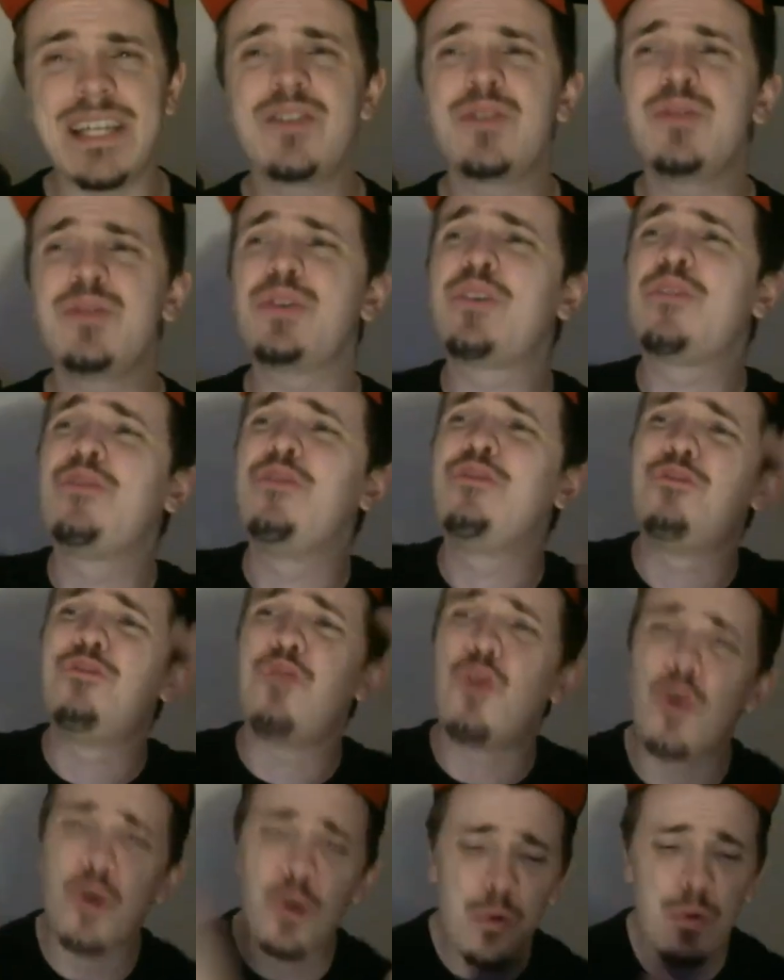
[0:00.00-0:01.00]
I used to look
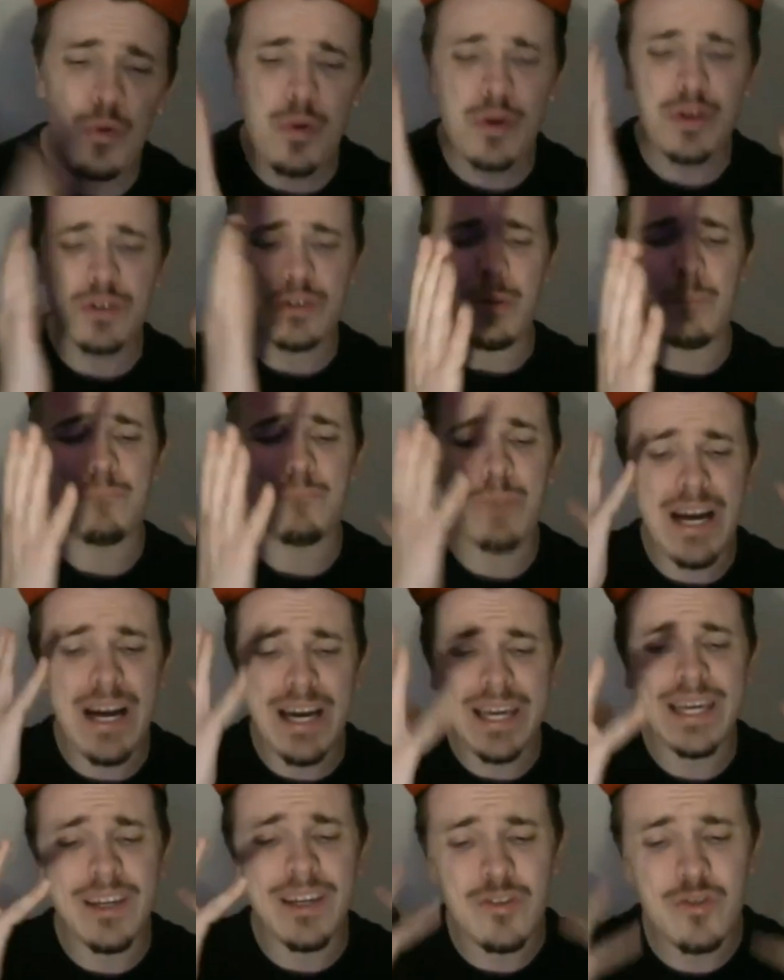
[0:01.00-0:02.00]
forward to
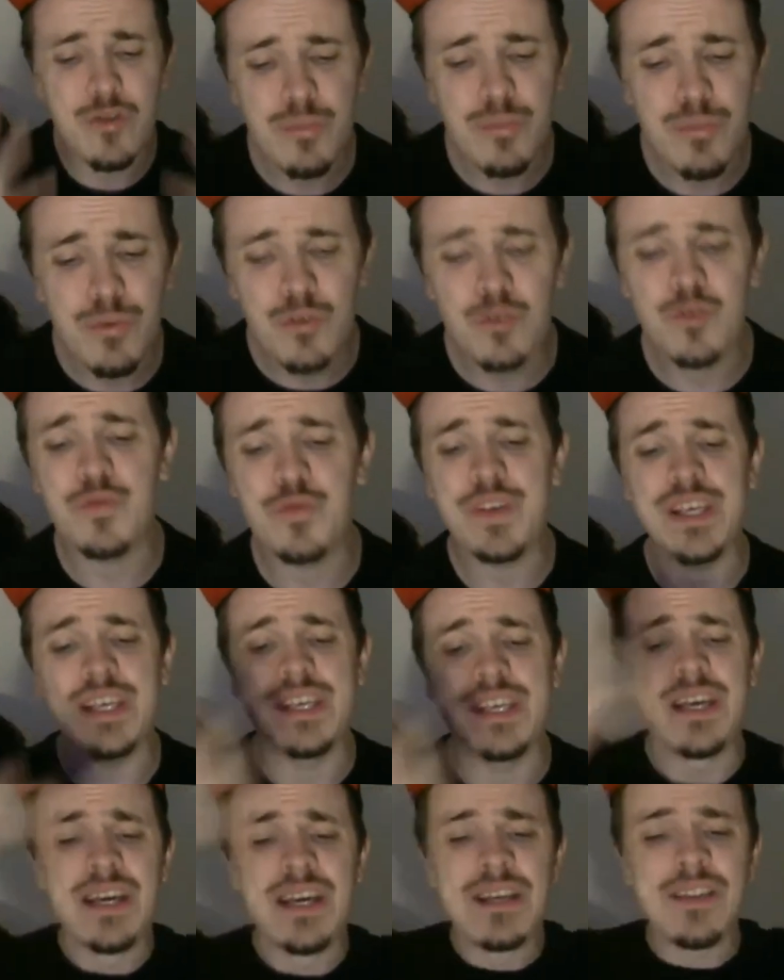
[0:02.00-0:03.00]
buying a new
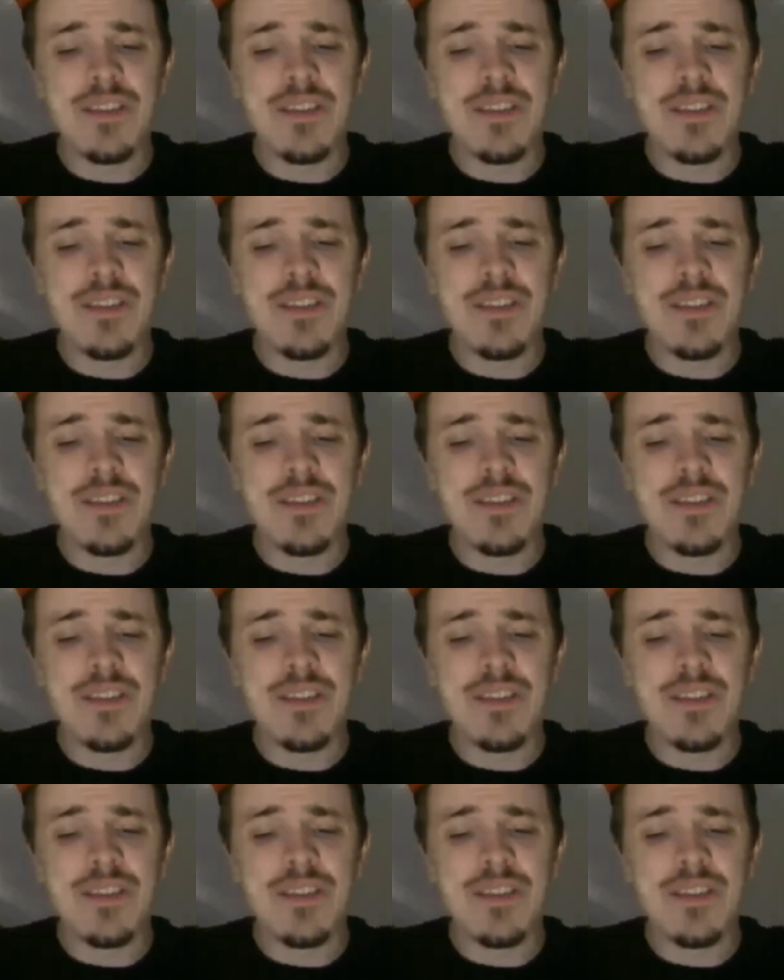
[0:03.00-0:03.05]
movie,